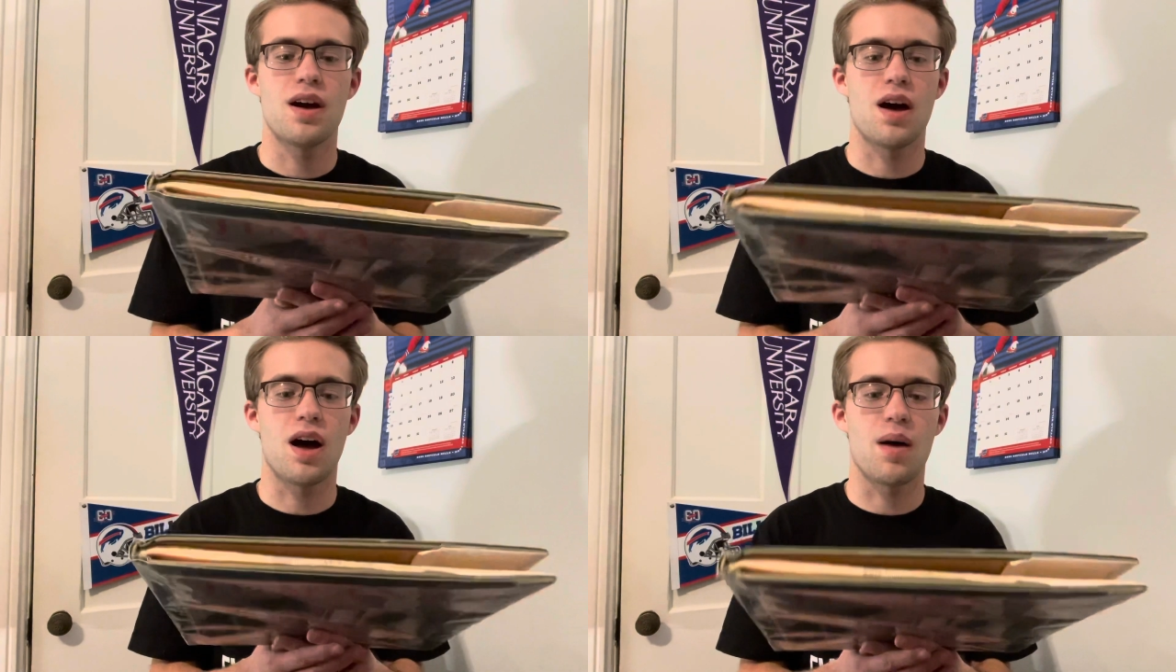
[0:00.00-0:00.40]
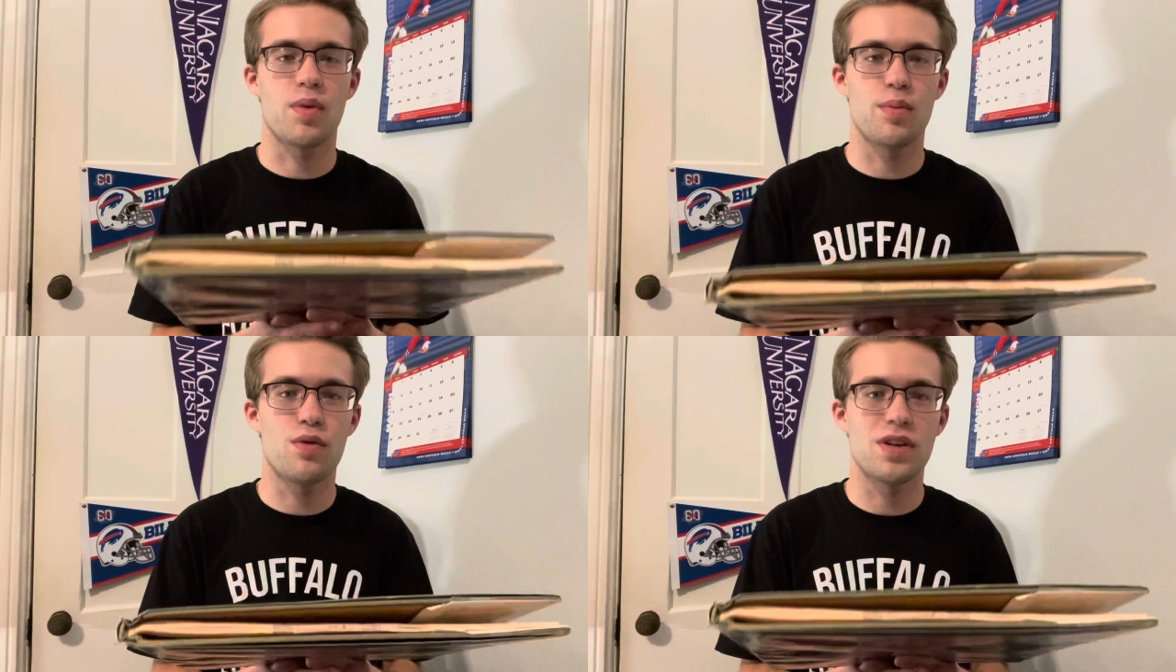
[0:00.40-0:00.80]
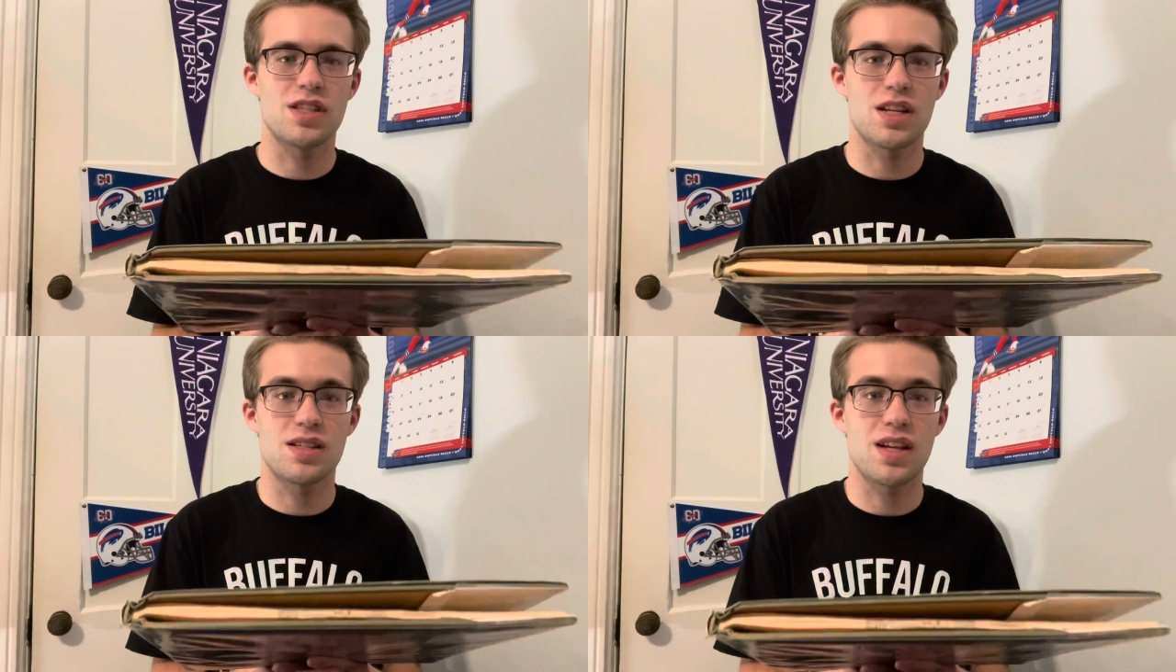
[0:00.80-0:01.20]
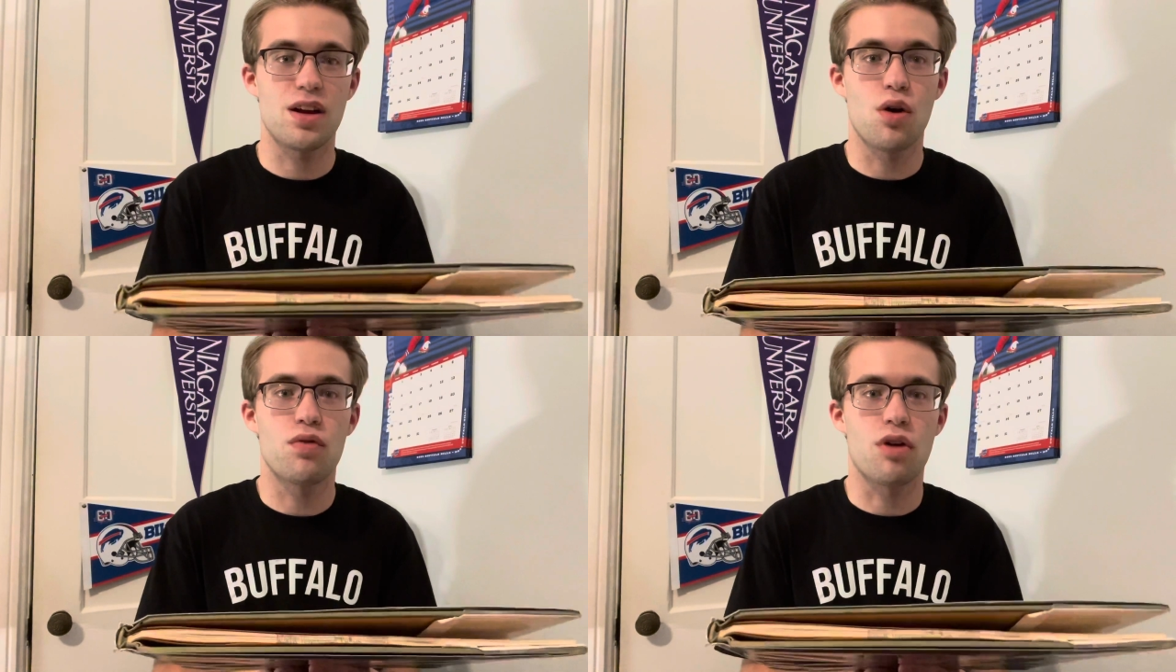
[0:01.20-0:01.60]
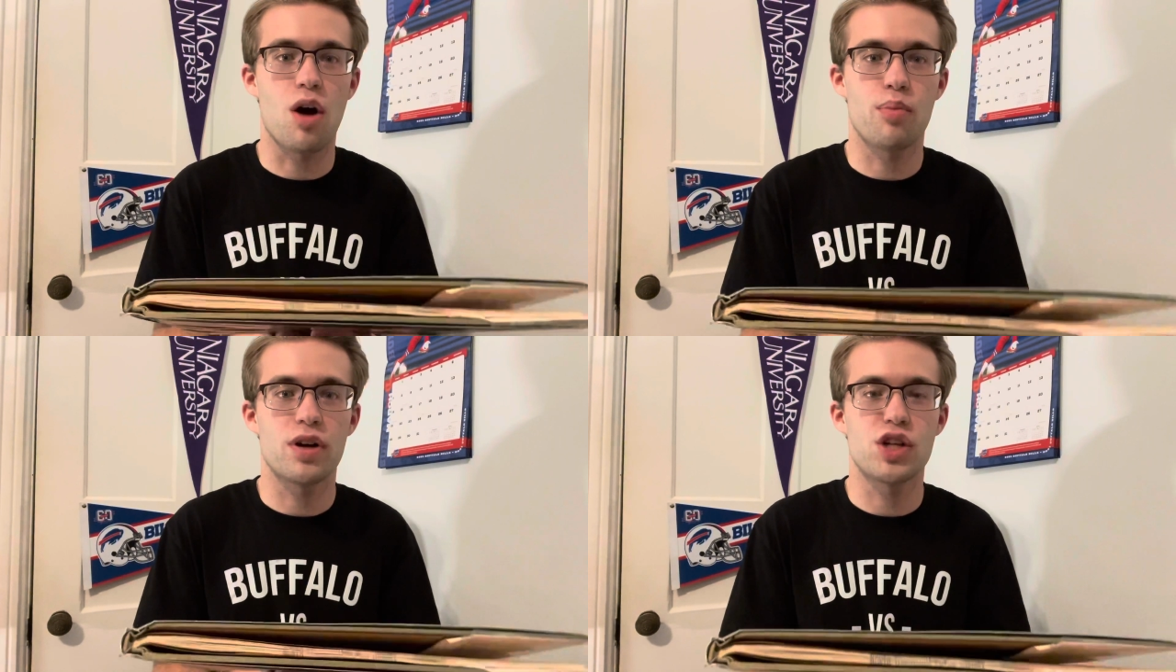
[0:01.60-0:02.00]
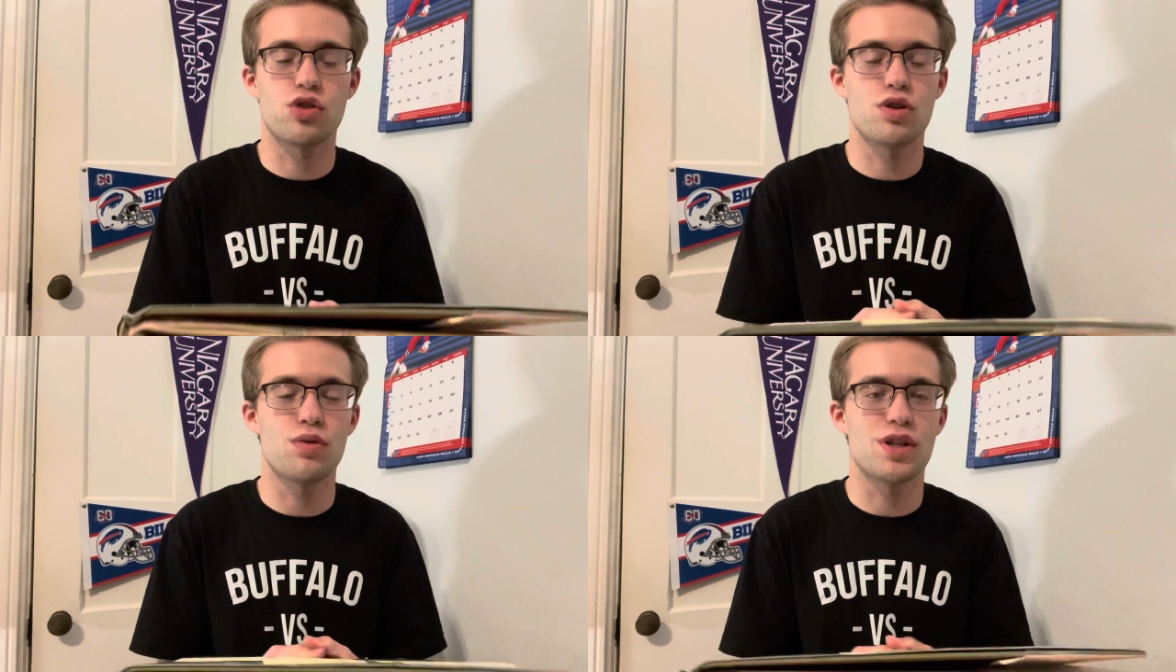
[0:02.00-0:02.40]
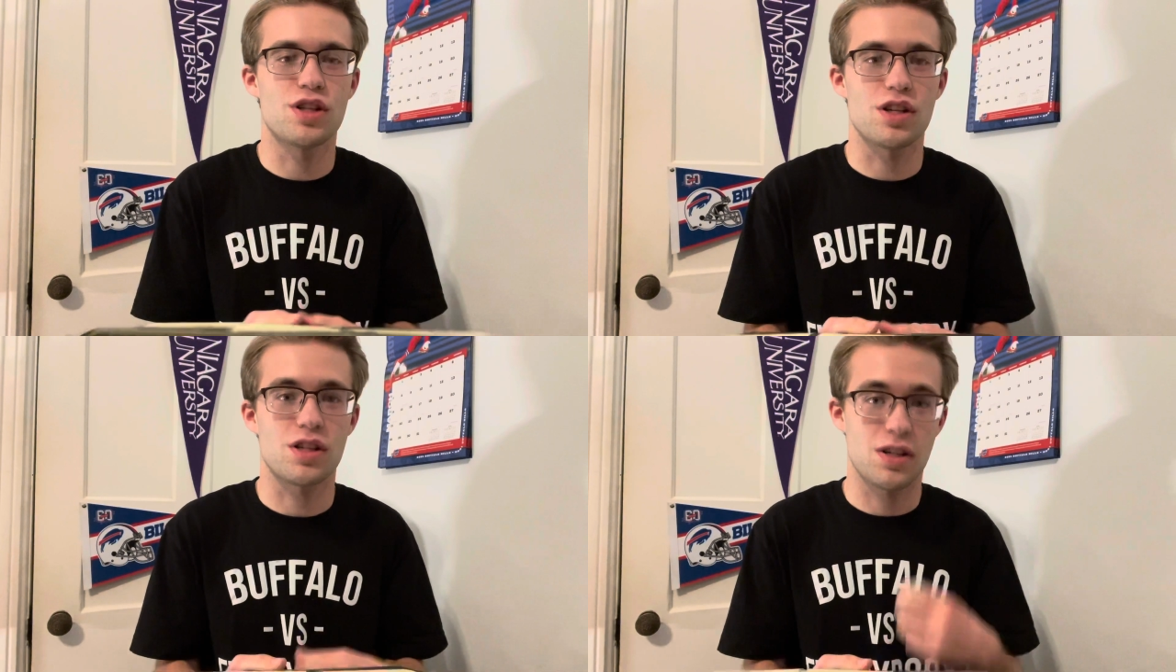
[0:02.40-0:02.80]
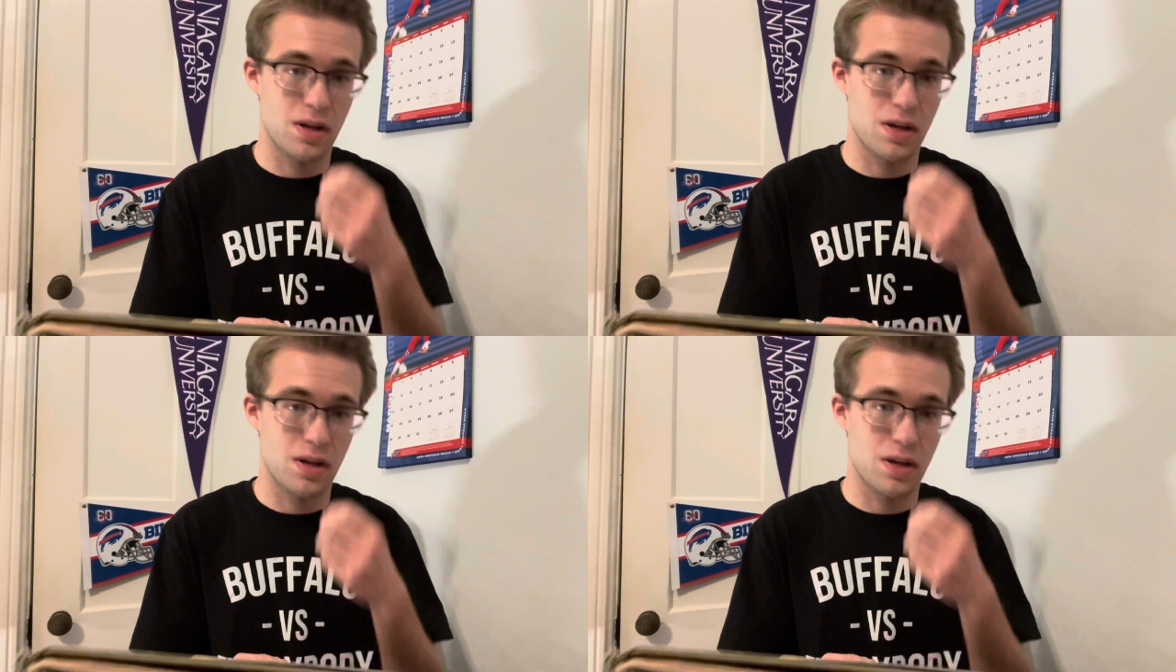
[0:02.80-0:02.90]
The movie stayed overall pretty true. It just